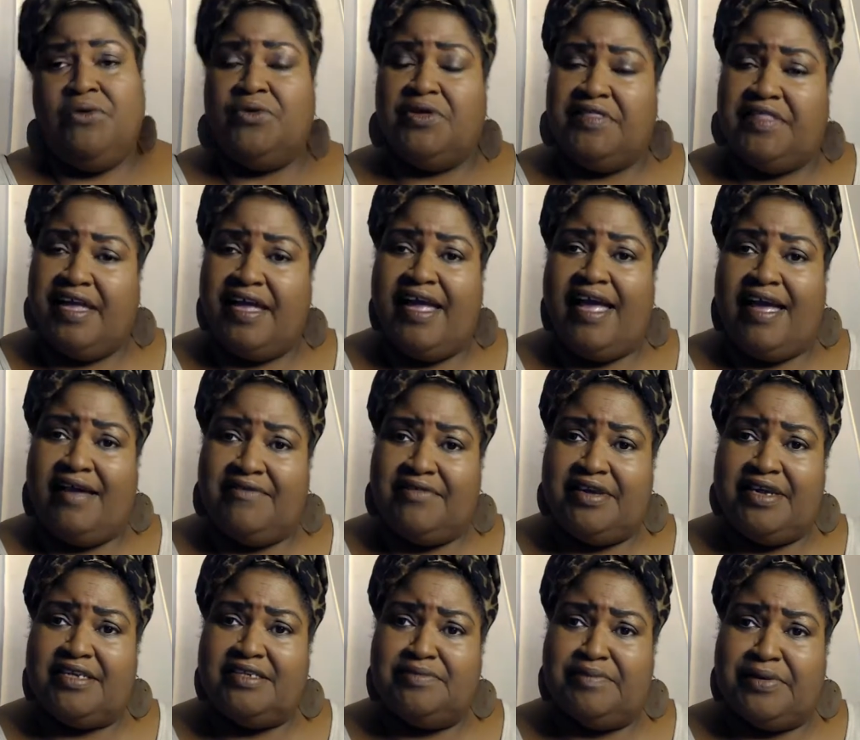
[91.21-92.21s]
they haven't
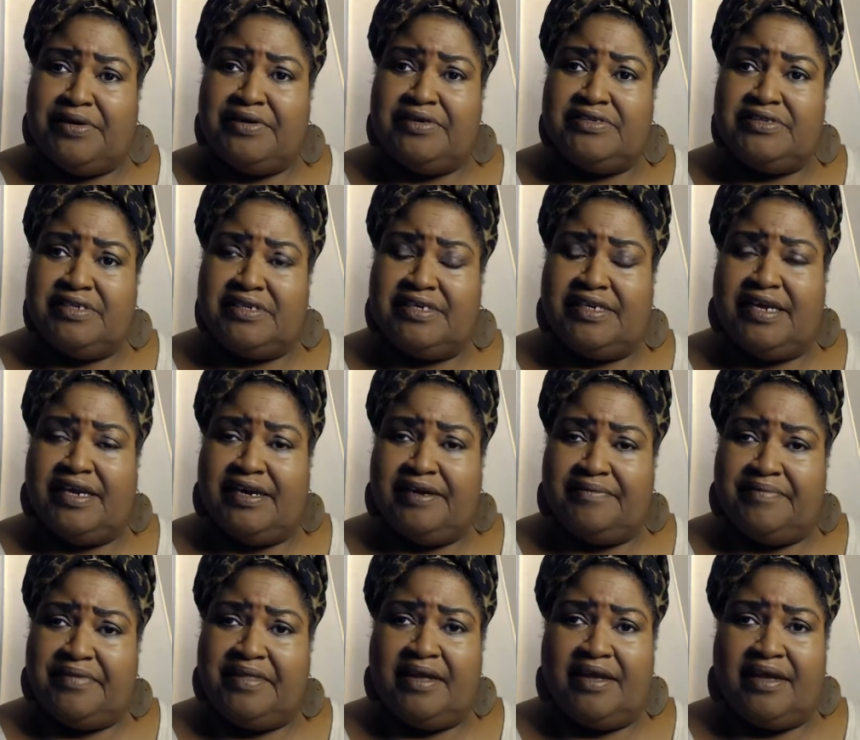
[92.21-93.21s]
experienced a damn thing.